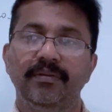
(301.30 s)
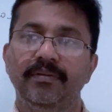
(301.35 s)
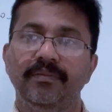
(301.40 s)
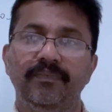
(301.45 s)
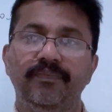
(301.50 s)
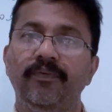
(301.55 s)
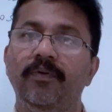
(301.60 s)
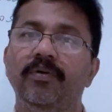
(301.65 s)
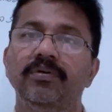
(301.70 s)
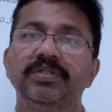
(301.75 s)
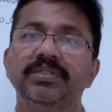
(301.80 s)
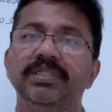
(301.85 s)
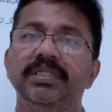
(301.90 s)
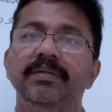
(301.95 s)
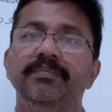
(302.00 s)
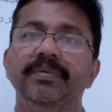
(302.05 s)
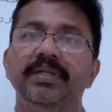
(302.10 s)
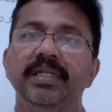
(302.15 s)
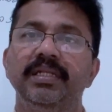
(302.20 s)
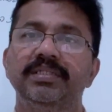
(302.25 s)
40
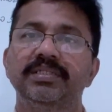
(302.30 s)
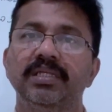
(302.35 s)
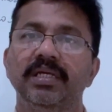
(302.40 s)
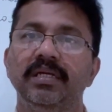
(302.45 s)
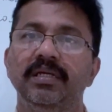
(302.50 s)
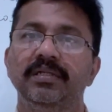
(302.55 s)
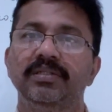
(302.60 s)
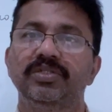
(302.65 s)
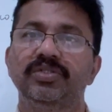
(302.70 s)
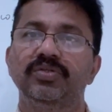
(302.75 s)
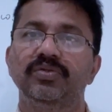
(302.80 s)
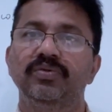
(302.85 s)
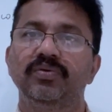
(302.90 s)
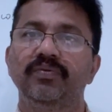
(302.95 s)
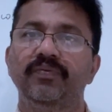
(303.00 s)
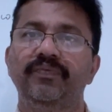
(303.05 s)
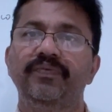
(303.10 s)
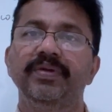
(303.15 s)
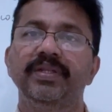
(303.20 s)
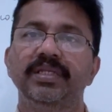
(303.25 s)
minutes to
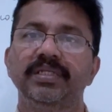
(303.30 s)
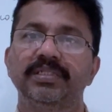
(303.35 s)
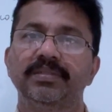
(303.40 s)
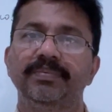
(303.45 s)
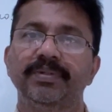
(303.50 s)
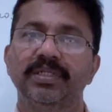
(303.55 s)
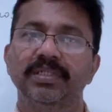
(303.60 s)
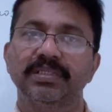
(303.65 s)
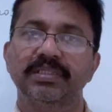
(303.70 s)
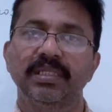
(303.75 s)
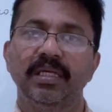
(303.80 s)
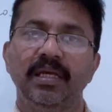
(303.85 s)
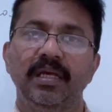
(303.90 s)
finish, because